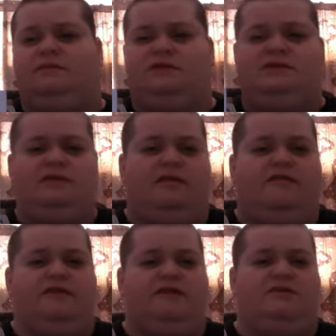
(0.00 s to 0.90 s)
stuff
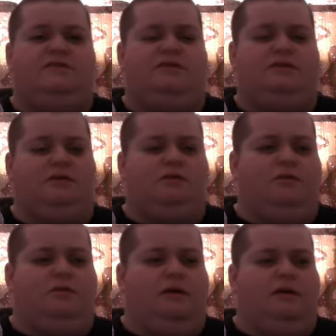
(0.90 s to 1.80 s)
that he's been through.
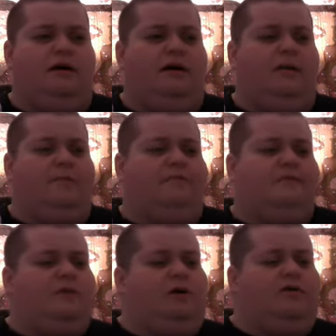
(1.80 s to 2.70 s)
Um,
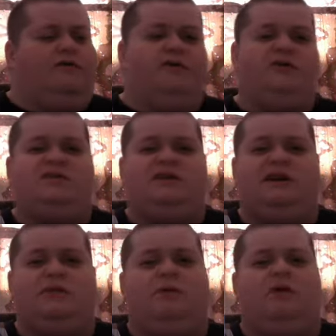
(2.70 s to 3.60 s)
well, first
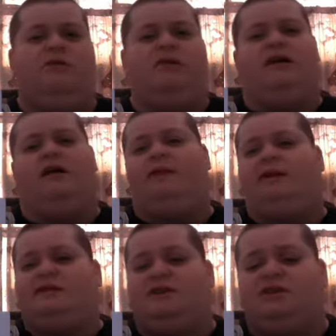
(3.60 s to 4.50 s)
thing, what really got my
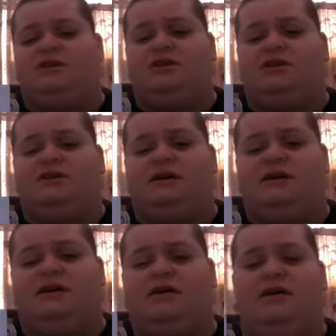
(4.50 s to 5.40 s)
attention is
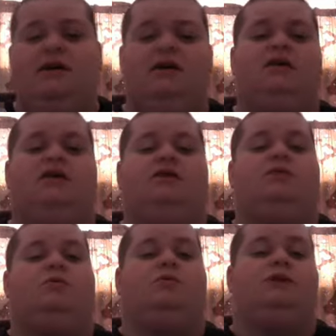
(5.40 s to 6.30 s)
uh,
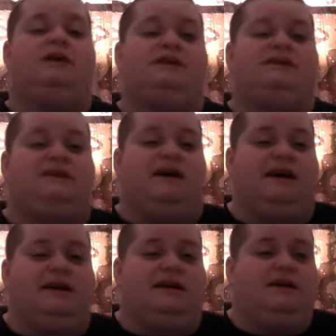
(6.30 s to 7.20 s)
when he
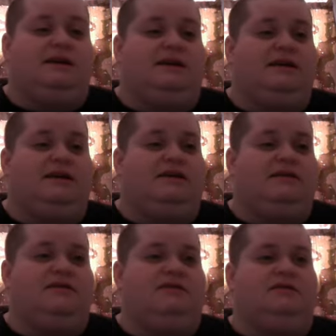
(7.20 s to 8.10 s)
said
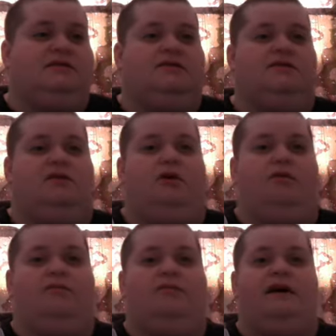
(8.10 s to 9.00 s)
you know
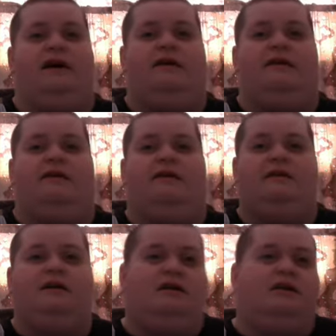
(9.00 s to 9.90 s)
that uh,
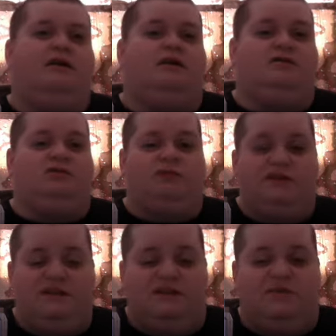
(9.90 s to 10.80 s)
you know Twist
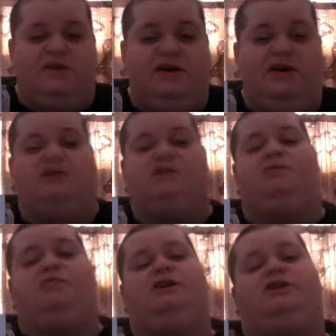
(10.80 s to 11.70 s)
is a big
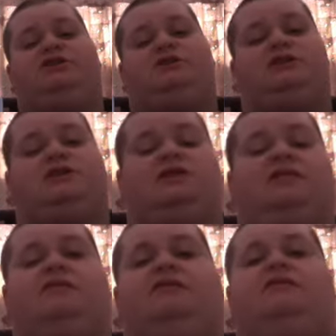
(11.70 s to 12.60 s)
inspiration to him and